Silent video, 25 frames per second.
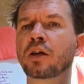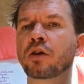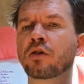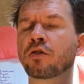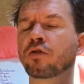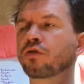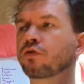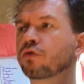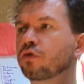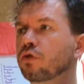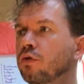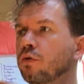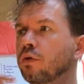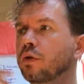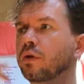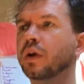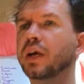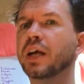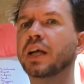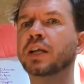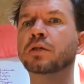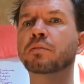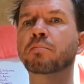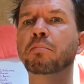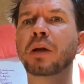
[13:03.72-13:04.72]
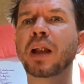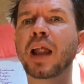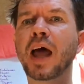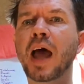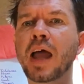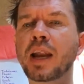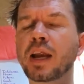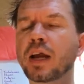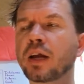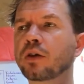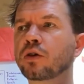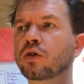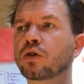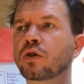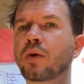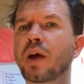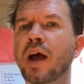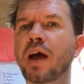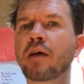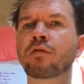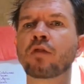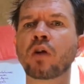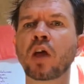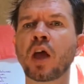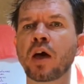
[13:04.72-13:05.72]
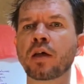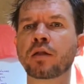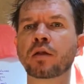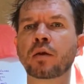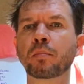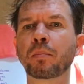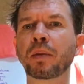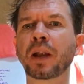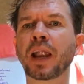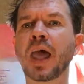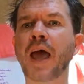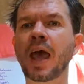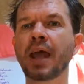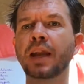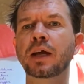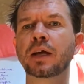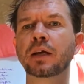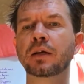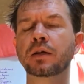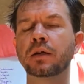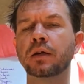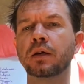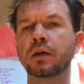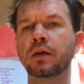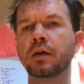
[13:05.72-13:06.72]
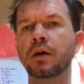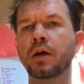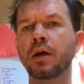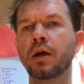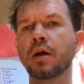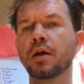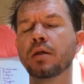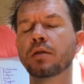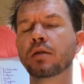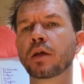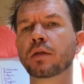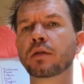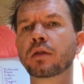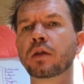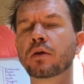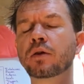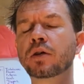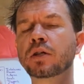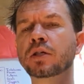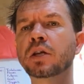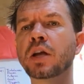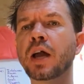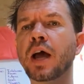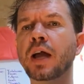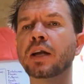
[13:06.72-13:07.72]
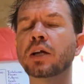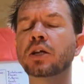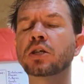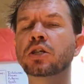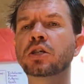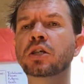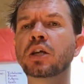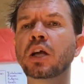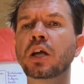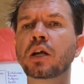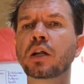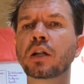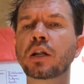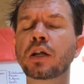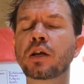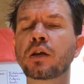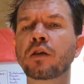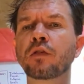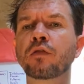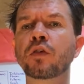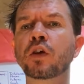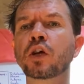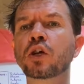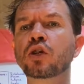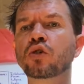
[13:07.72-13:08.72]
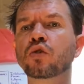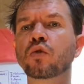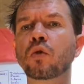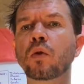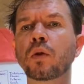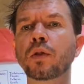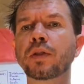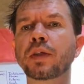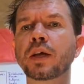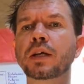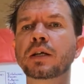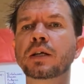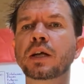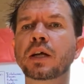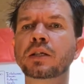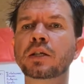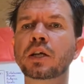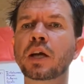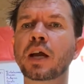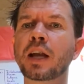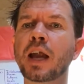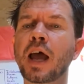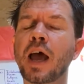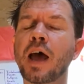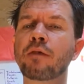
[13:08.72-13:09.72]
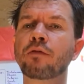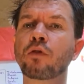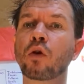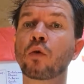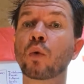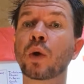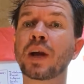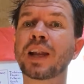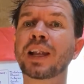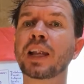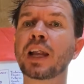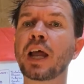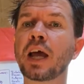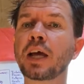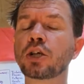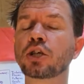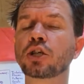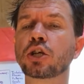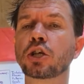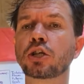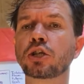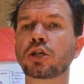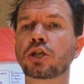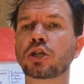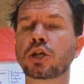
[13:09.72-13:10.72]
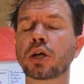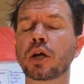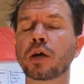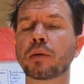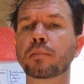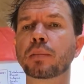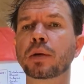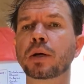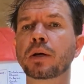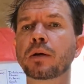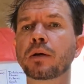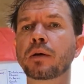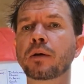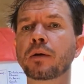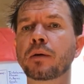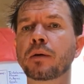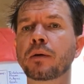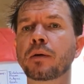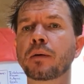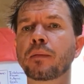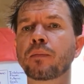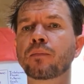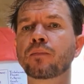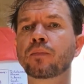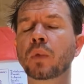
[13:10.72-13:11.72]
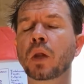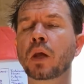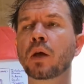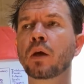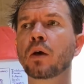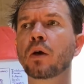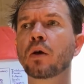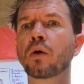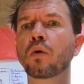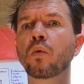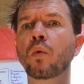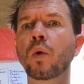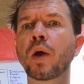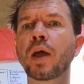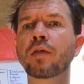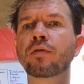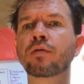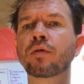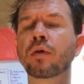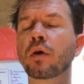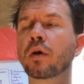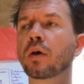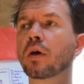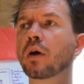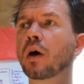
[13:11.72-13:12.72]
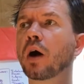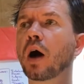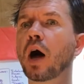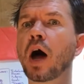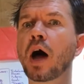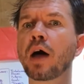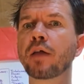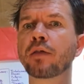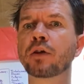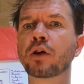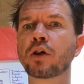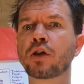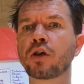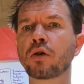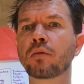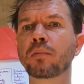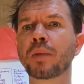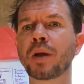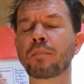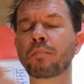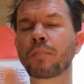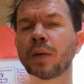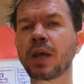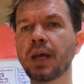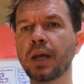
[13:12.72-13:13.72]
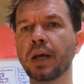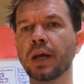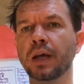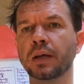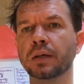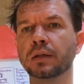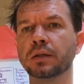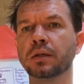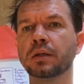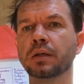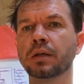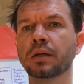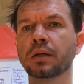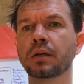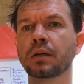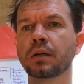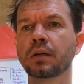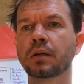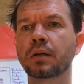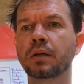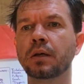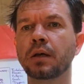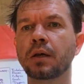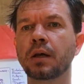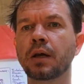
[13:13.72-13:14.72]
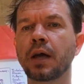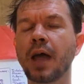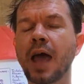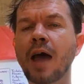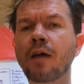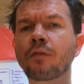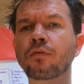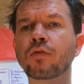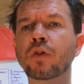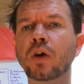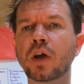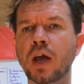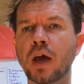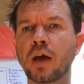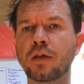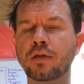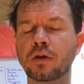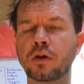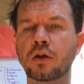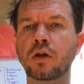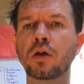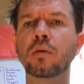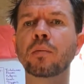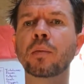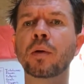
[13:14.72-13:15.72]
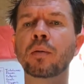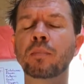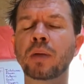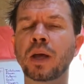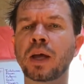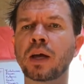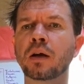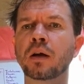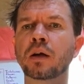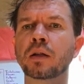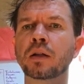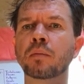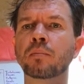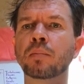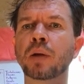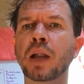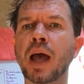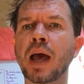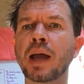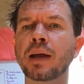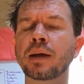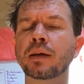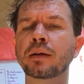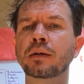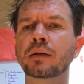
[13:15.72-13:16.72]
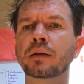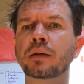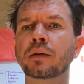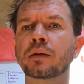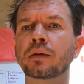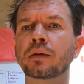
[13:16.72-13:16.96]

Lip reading: and through its planet to every other planet, that there is not a single individual that does not have a relationship with other human beings, every other human being on the planet.